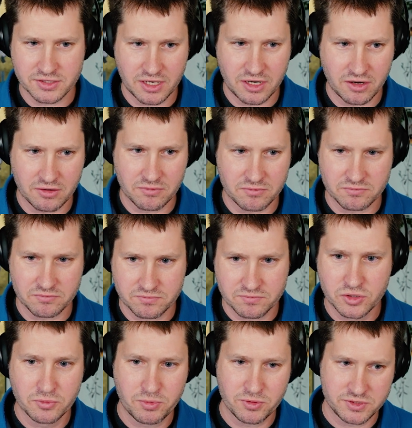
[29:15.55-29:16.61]
that are
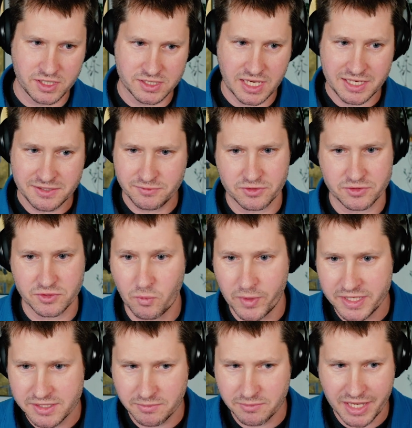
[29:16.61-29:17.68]
super successful, there's a
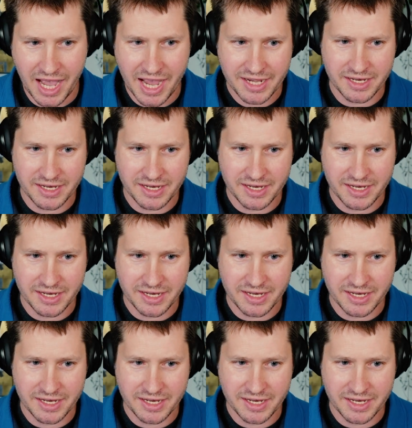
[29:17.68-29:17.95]
reason behind